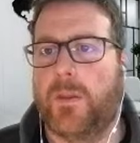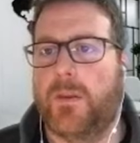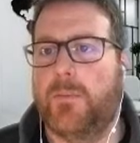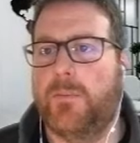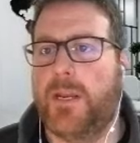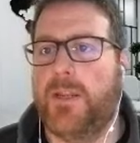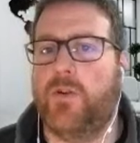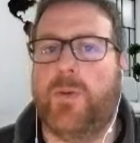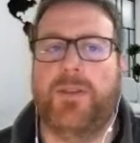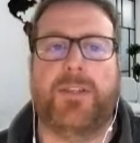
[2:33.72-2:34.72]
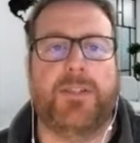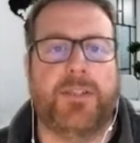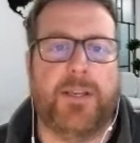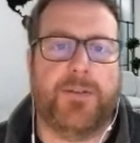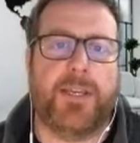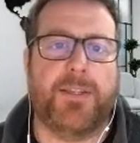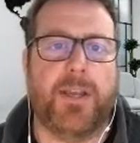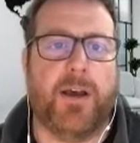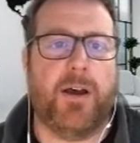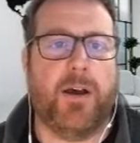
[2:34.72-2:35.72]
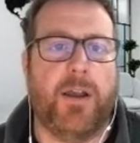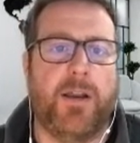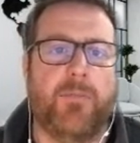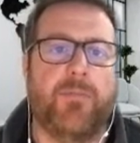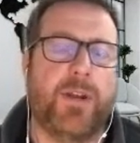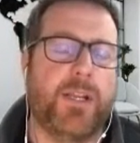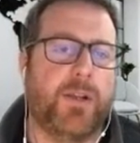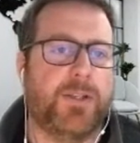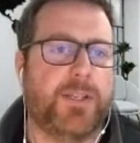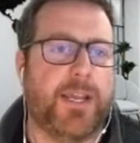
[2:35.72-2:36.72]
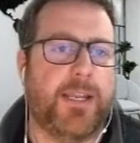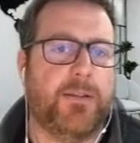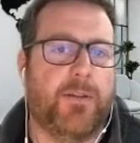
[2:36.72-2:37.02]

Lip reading: Many European ccTLDs are in a pretty good state